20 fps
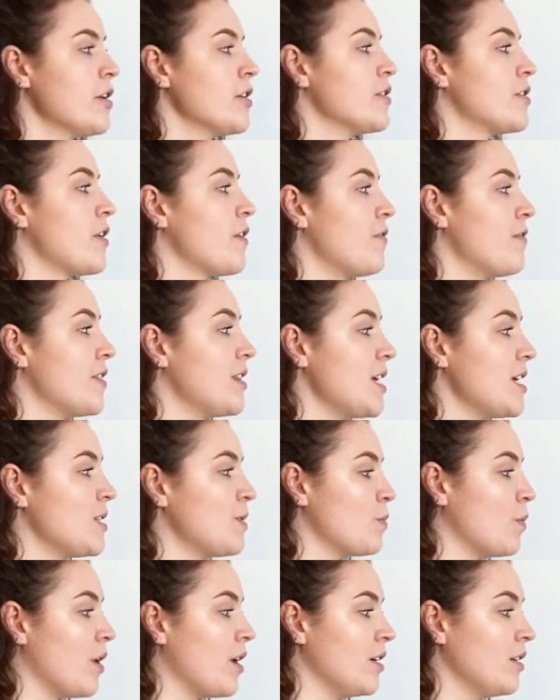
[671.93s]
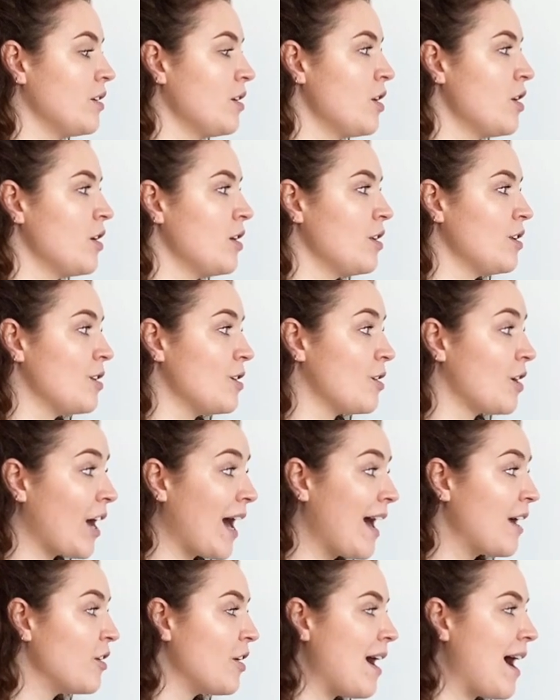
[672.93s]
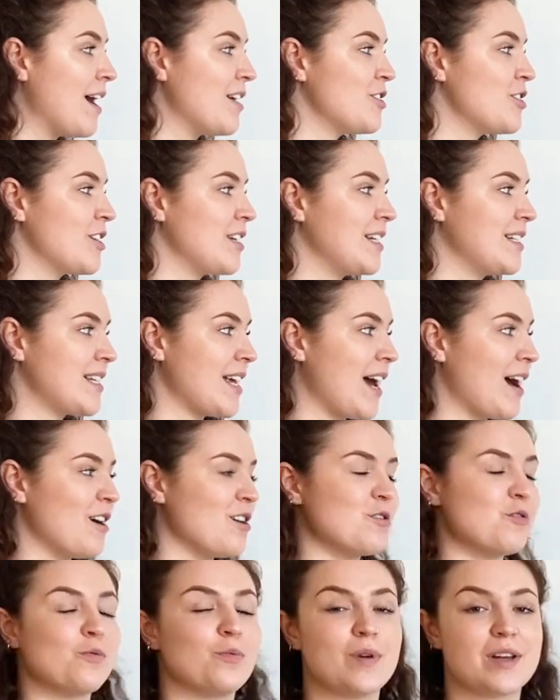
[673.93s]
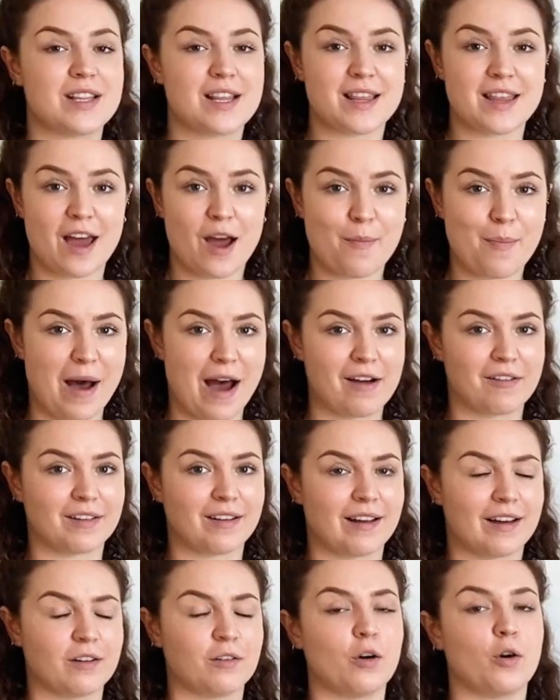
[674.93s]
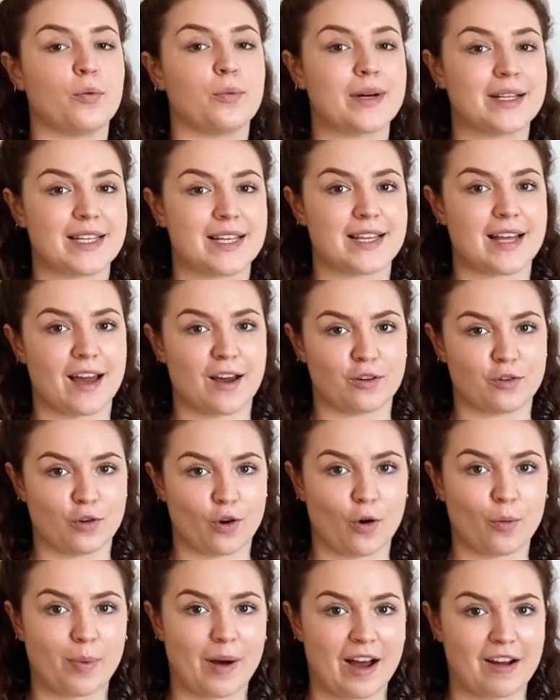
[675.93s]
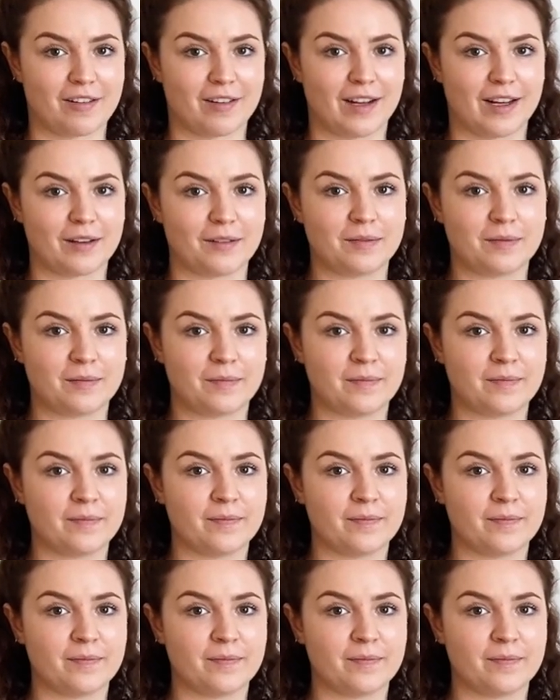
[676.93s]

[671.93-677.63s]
So for this one, you cannot actually tell whether they are parallel or whether they are not parallel.